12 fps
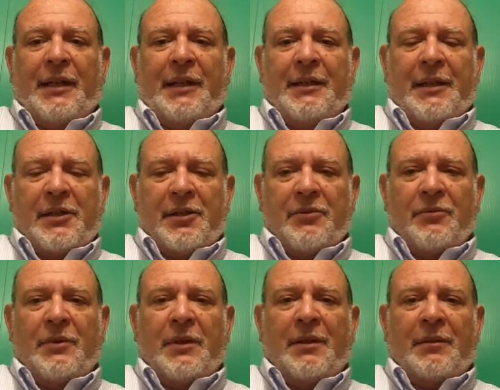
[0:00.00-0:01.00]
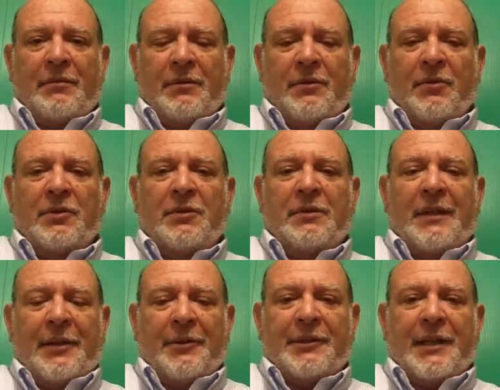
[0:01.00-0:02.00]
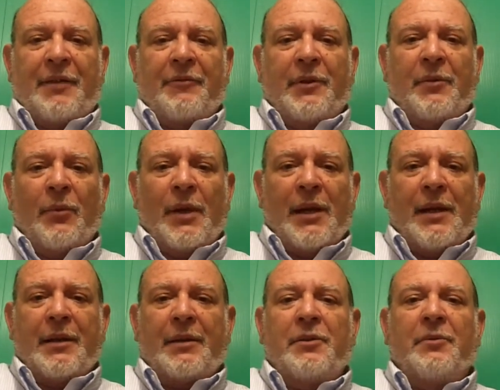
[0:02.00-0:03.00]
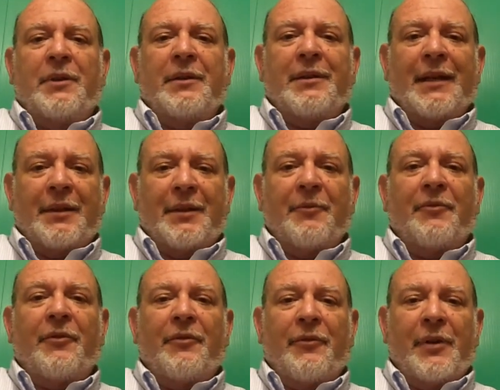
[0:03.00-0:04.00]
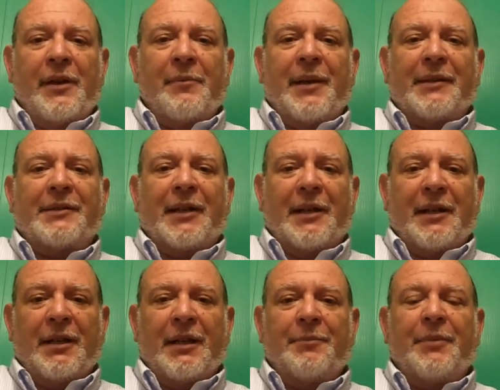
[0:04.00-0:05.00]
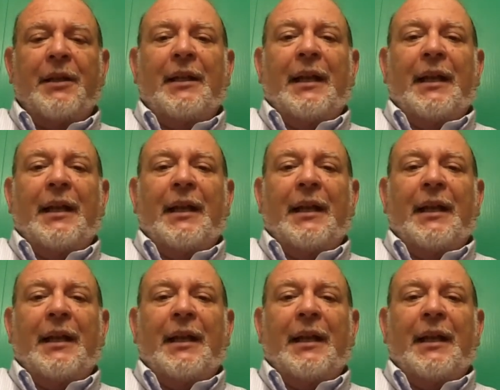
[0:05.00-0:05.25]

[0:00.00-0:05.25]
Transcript: I issue newsletters every week. You can get them for free by signing up